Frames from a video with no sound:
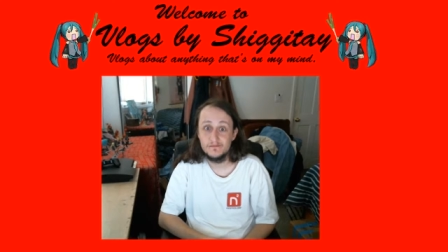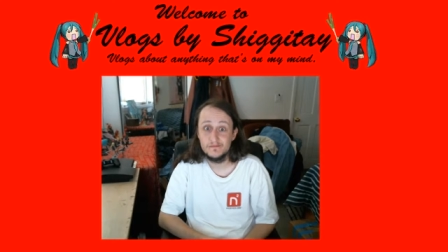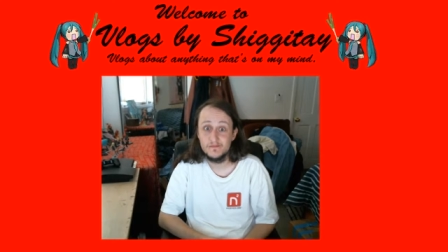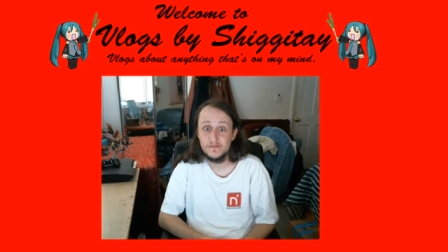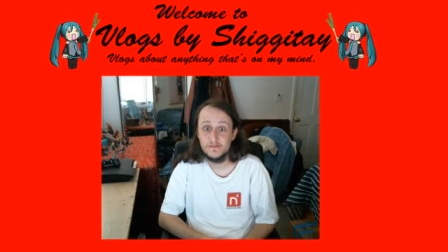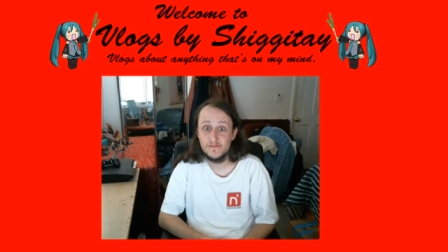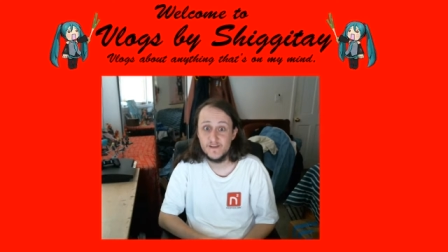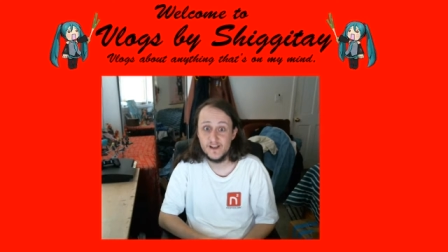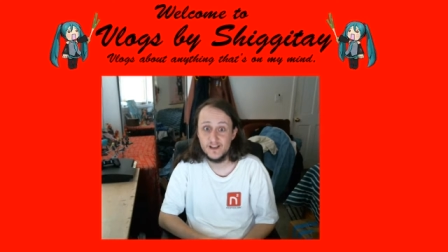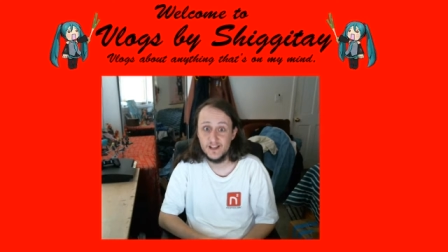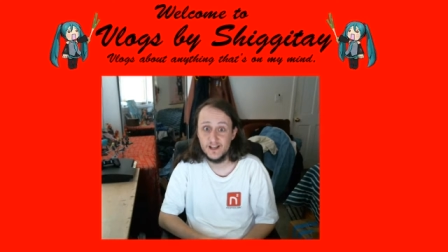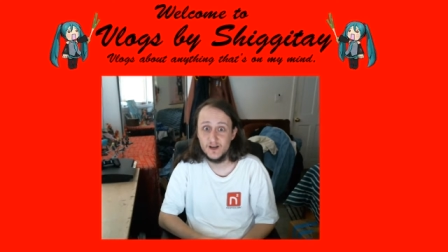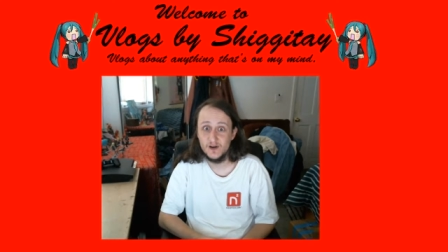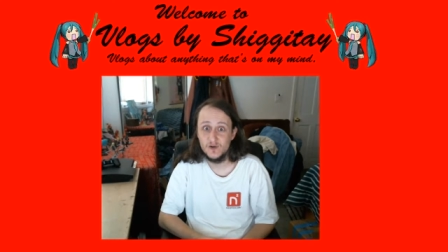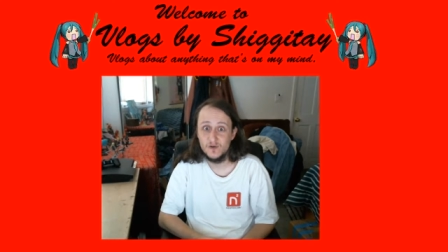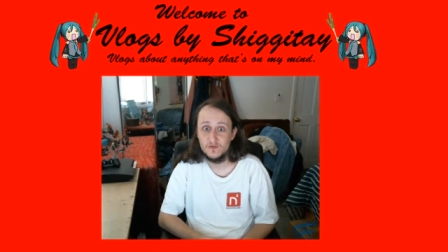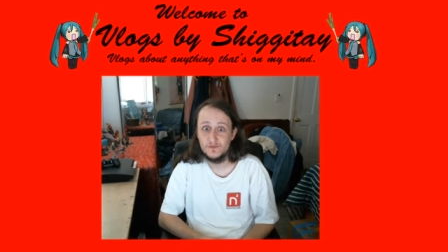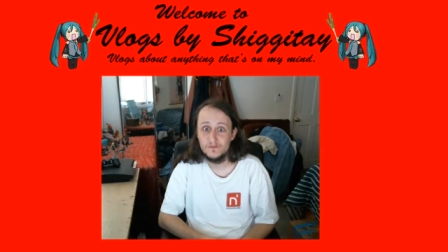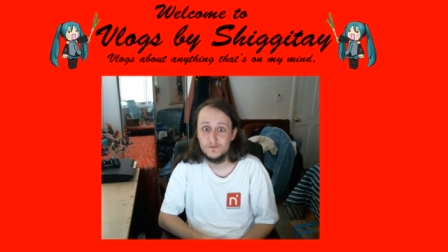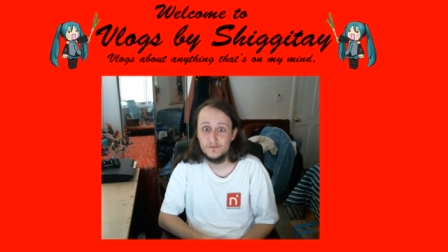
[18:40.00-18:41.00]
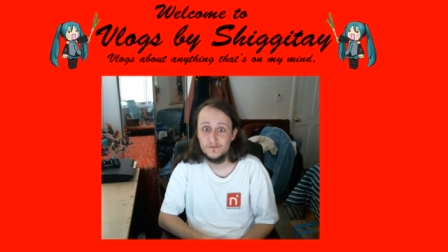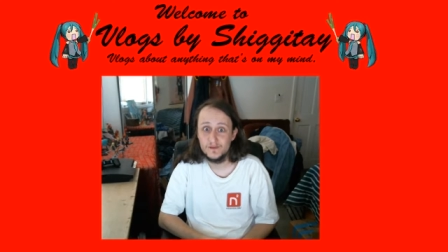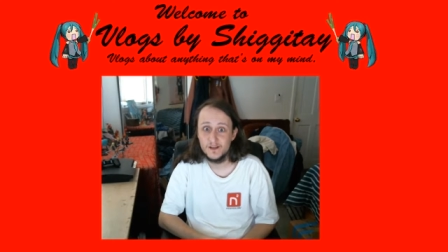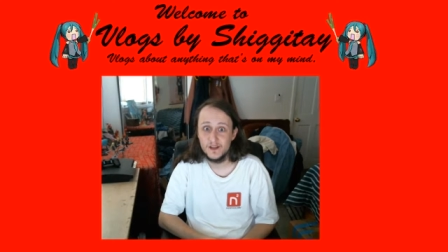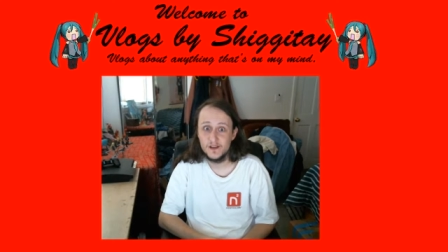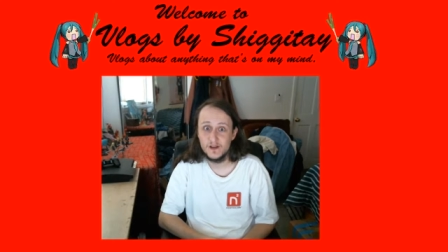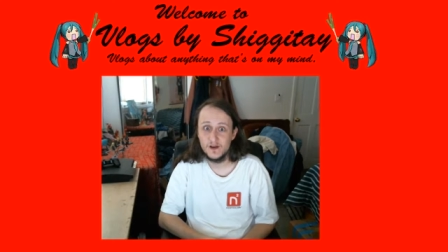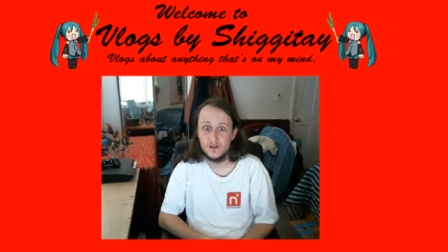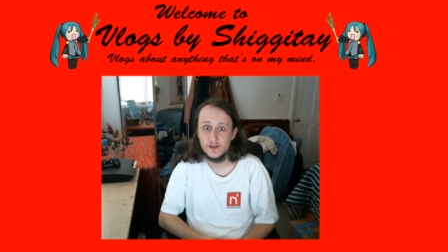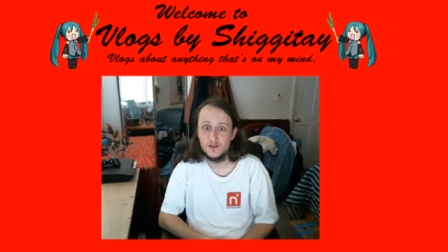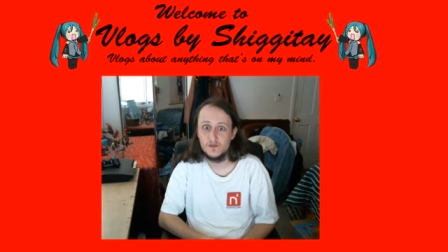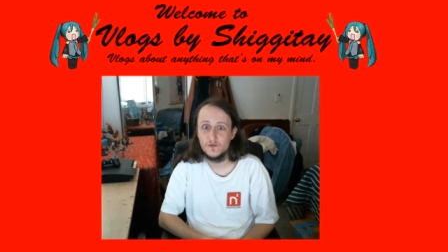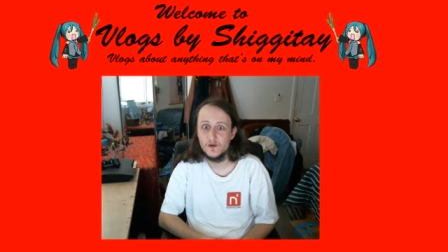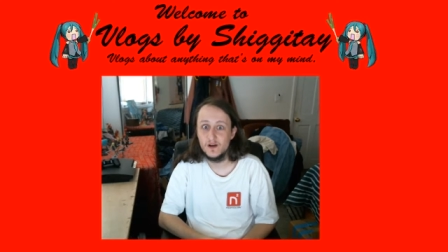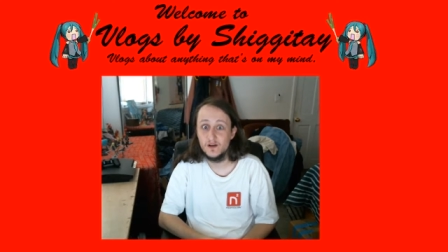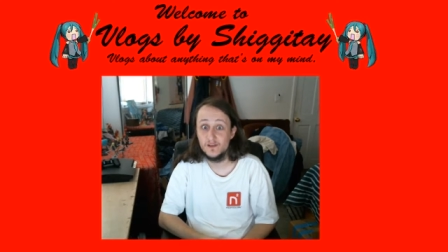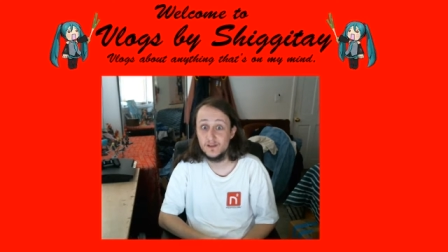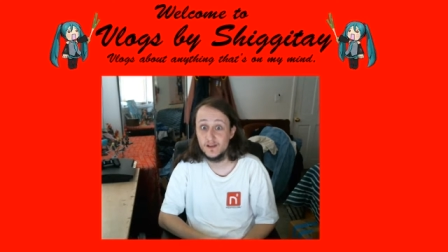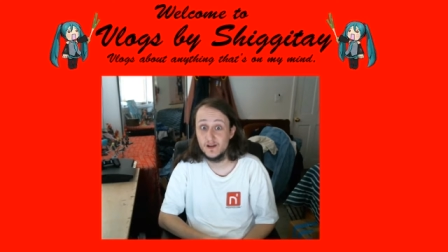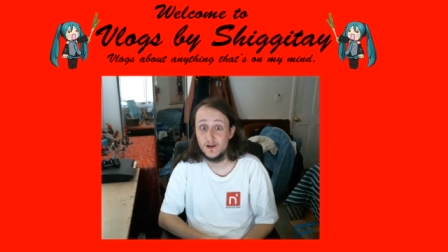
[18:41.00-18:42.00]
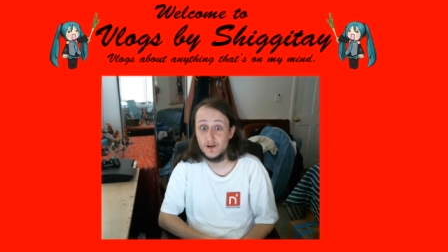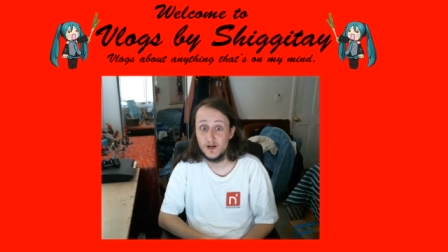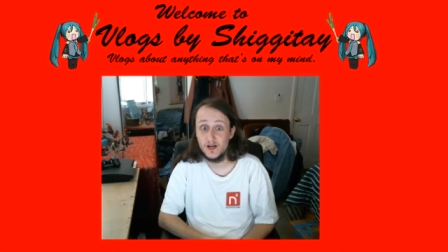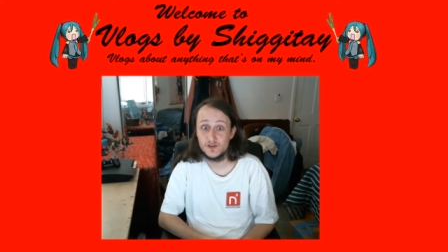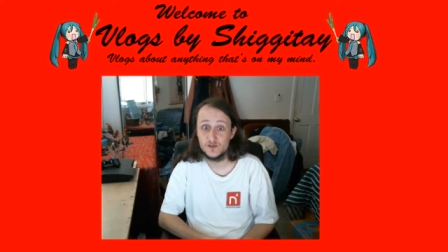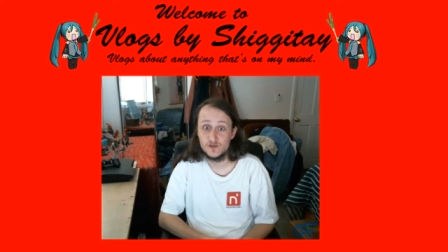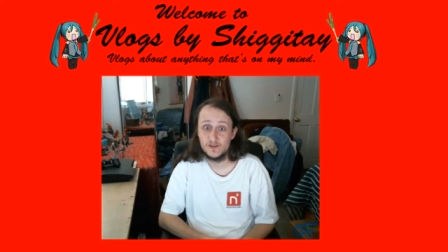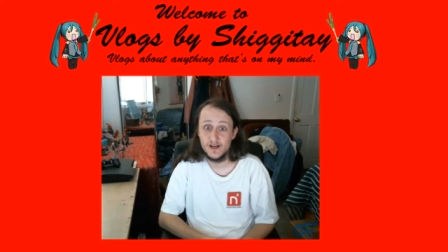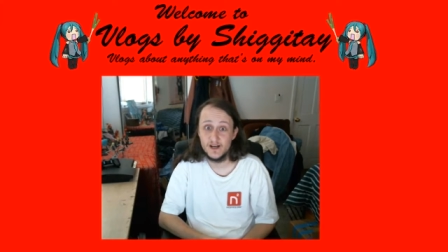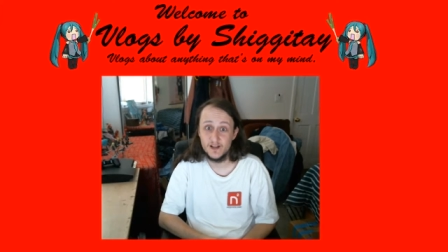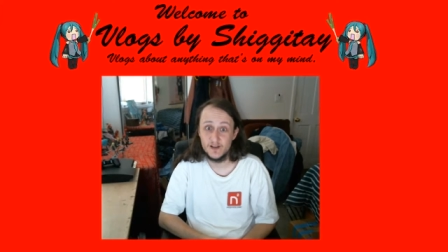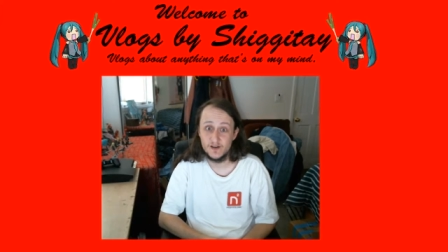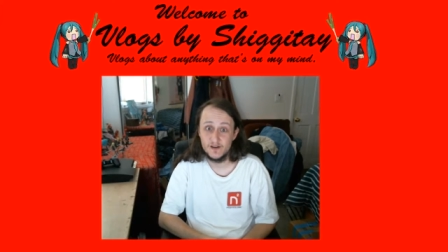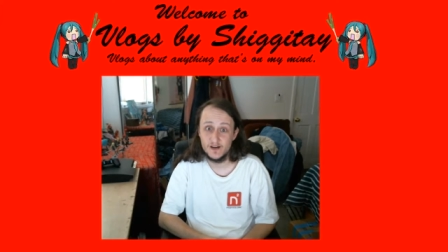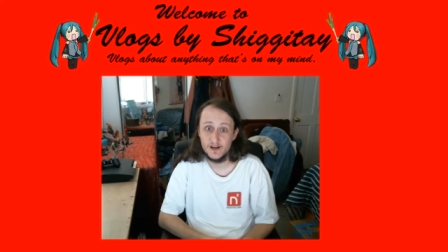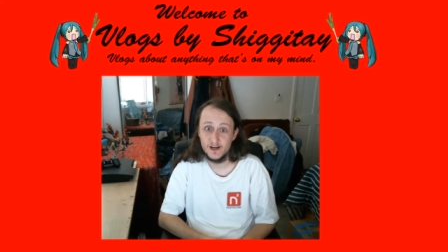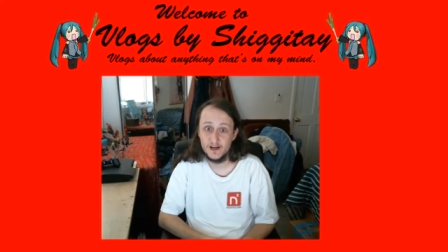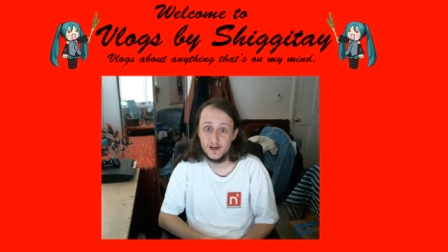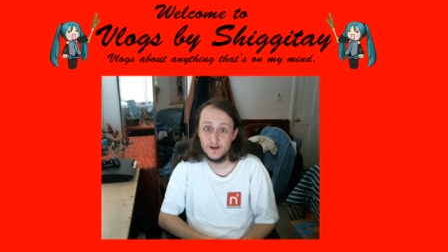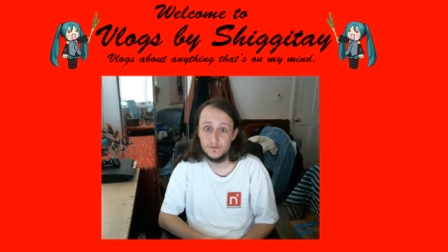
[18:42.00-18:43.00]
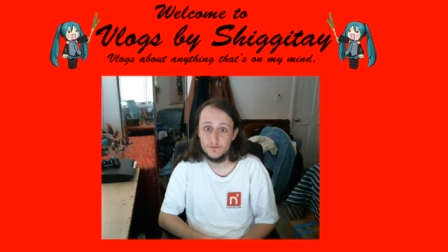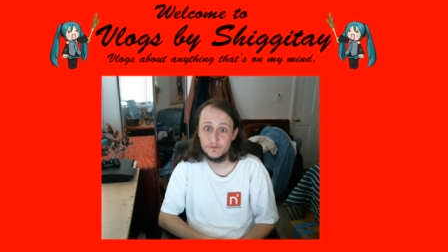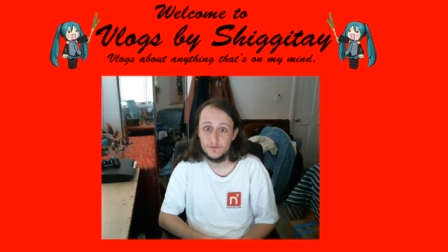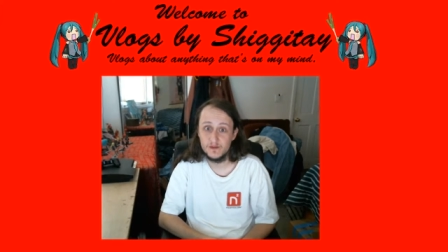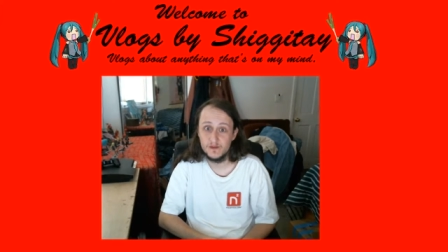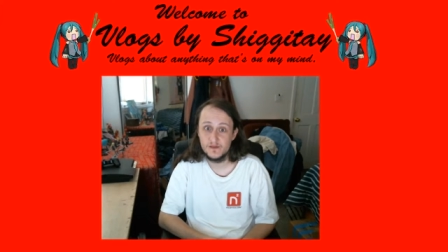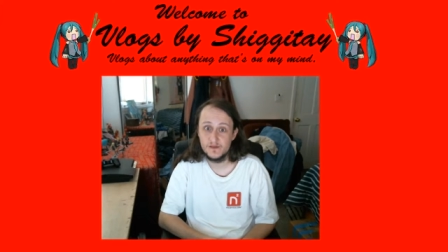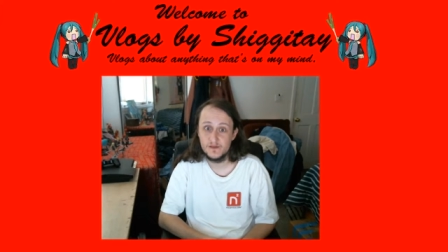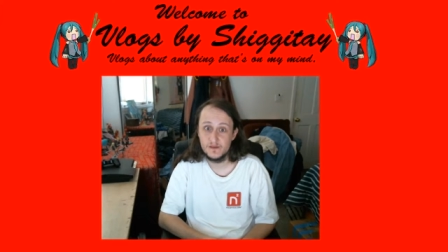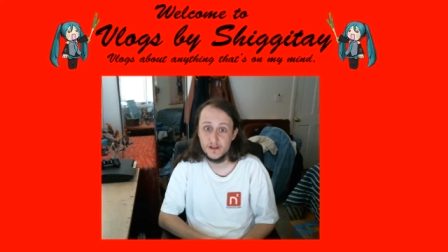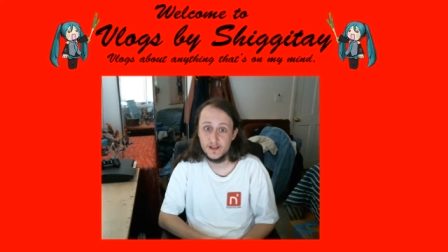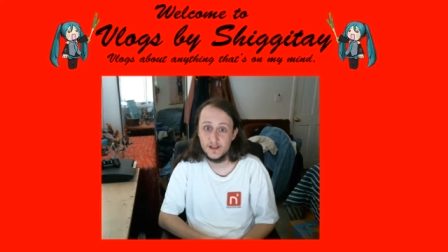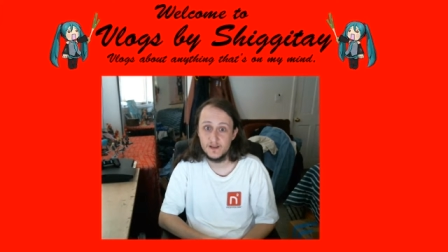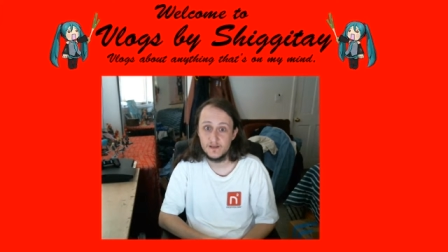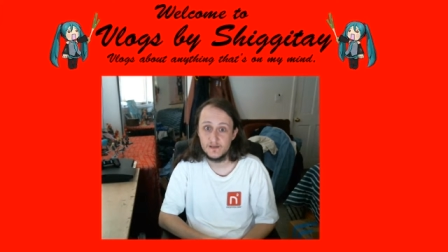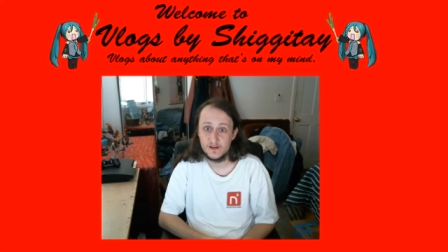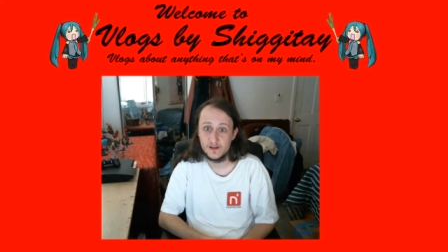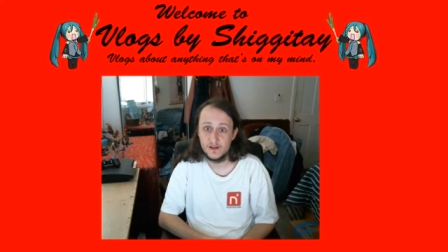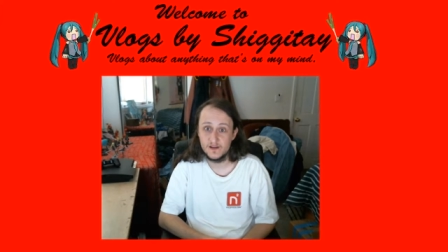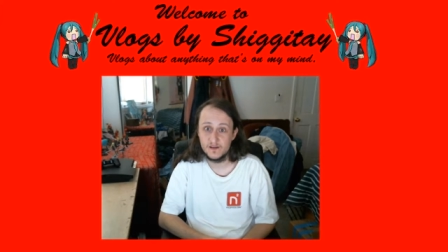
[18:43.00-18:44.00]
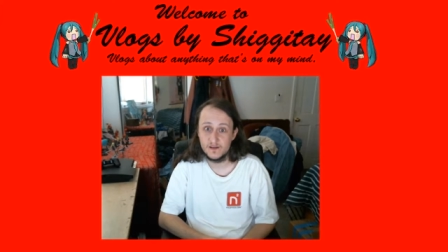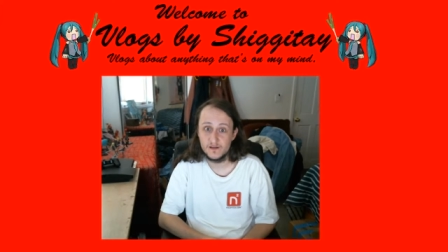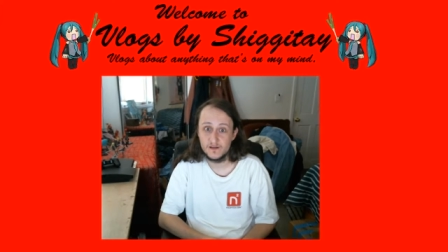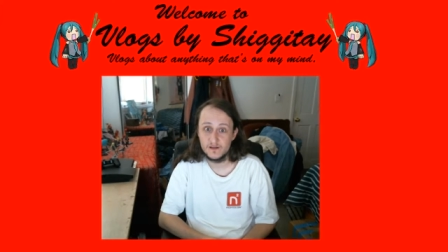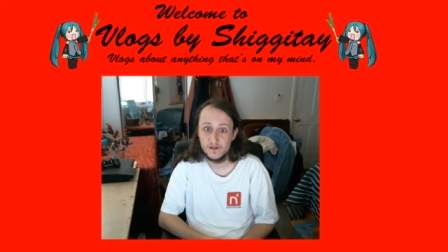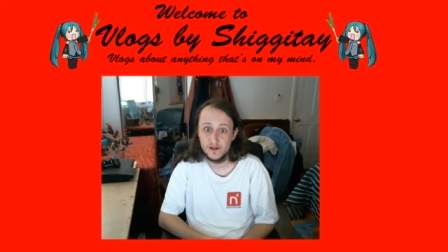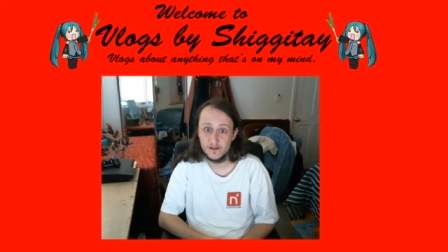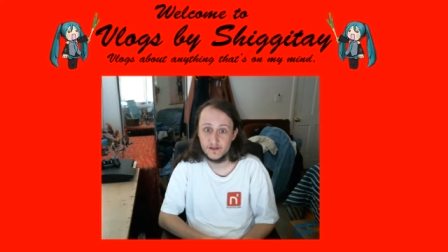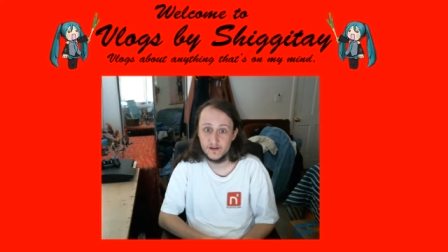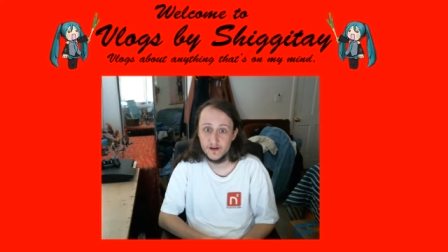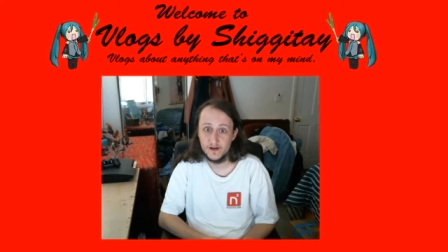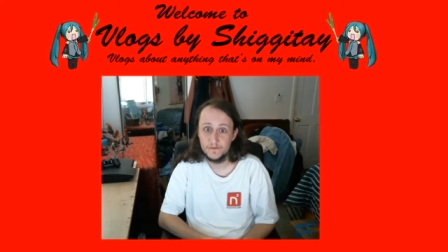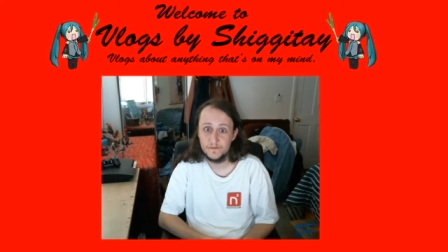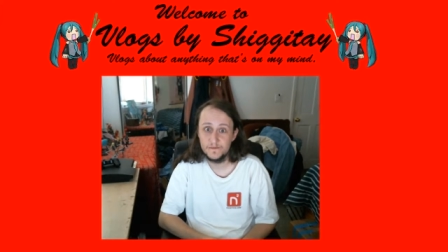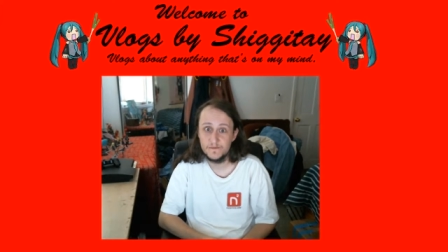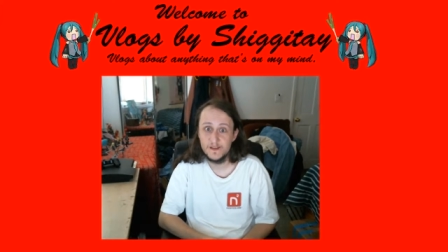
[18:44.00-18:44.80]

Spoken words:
fellow, the $100 instance, etc.,